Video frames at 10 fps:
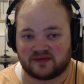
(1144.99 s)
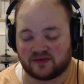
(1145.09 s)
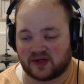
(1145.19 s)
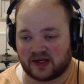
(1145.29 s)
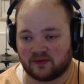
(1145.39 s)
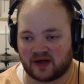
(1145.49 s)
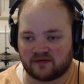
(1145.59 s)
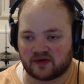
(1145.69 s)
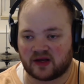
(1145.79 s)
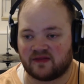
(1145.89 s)
or like
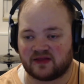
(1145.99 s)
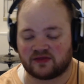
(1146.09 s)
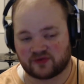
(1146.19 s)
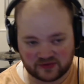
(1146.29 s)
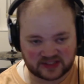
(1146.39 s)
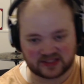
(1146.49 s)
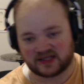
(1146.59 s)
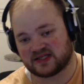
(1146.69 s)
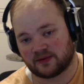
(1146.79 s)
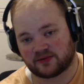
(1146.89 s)
whatever, and then throws his
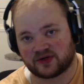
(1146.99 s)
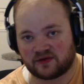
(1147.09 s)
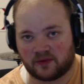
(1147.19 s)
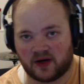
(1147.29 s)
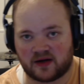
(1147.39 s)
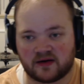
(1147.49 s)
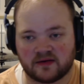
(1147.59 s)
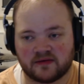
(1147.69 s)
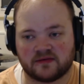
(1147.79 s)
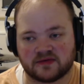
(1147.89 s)
lightsaber into the water.
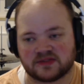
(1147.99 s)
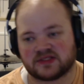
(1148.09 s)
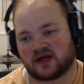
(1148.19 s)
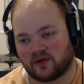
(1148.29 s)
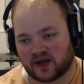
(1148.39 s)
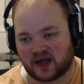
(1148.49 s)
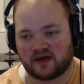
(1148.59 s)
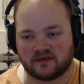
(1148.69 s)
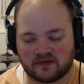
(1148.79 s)
Like, okay.